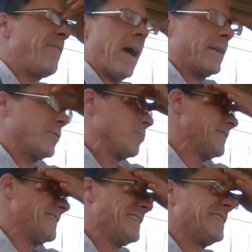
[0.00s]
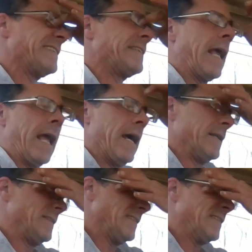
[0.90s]
factories
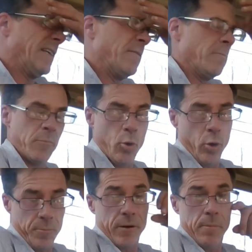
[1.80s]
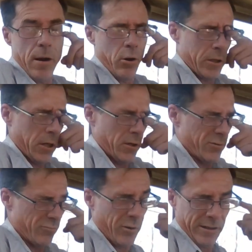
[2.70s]
and corporate America
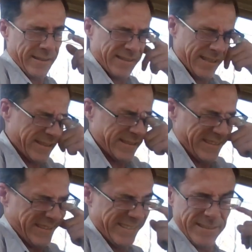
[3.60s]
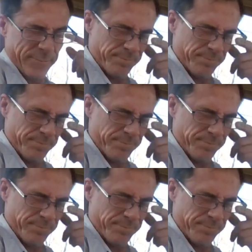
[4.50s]
running things,